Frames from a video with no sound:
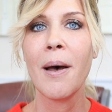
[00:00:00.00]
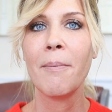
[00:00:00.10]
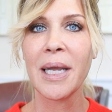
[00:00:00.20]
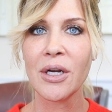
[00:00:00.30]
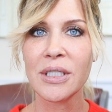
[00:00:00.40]

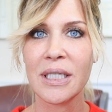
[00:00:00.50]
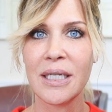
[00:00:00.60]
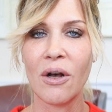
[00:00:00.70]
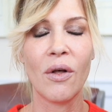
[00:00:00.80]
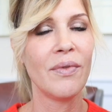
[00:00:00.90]
But here's the
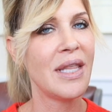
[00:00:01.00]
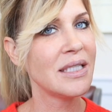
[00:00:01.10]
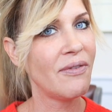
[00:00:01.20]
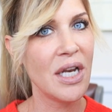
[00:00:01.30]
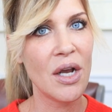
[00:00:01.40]
deal.
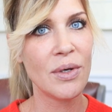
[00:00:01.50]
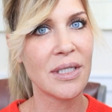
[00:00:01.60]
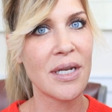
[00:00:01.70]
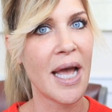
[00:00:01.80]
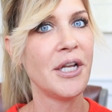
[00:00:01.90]
This video is
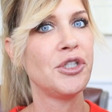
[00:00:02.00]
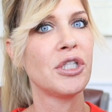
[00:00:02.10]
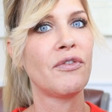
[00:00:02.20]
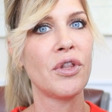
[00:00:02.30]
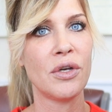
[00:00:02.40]
not
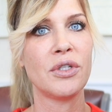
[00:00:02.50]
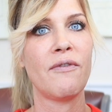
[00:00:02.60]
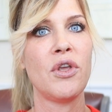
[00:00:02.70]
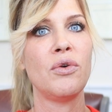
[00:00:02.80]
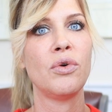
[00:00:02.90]
just for those
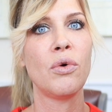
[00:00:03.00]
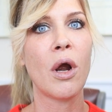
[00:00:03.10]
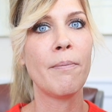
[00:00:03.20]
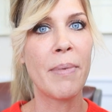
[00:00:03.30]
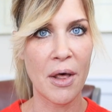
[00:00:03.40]
of you who
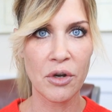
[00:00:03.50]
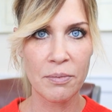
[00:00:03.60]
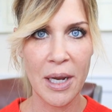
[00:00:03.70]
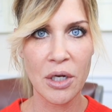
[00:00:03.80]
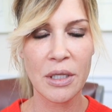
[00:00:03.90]
are bothered
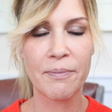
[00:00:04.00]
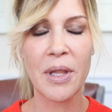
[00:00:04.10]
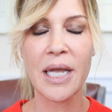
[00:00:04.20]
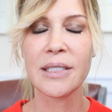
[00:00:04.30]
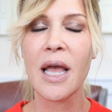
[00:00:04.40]
by your lip
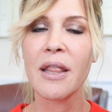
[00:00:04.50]
lines.